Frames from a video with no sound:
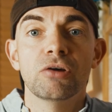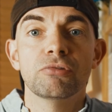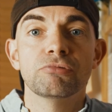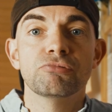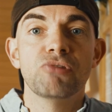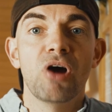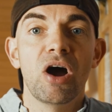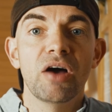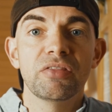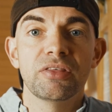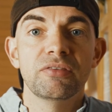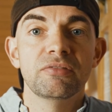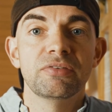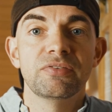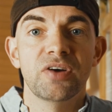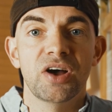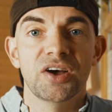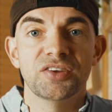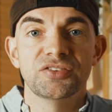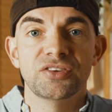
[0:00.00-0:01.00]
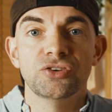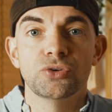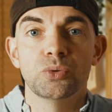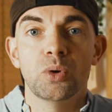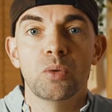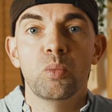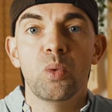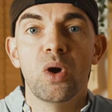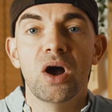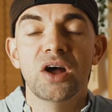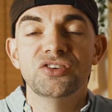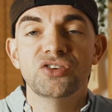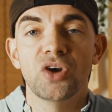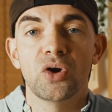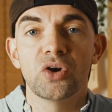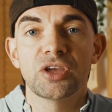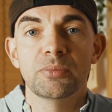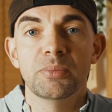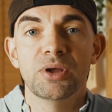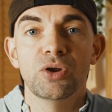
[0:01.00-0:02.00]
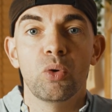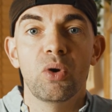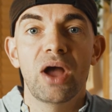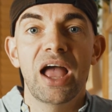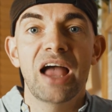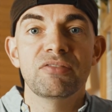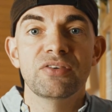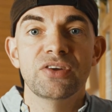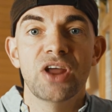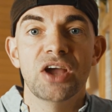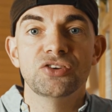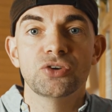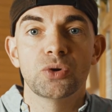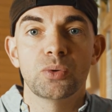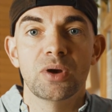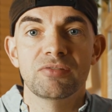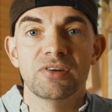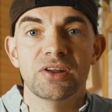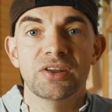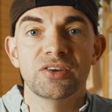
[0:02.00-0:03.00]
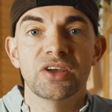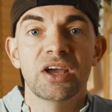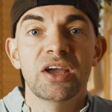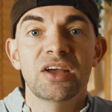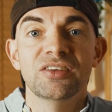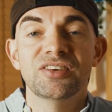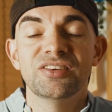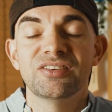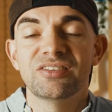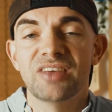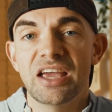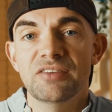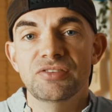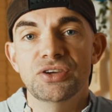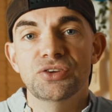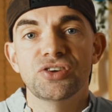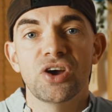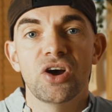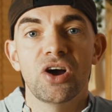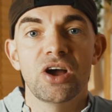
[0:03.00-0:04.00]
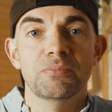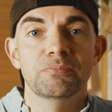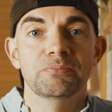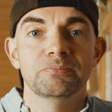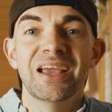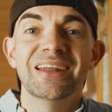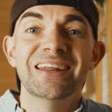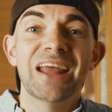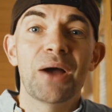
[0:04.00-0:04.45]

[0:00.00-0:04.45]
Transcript: rather than first into a Word document or Evernote equivalent to save you time.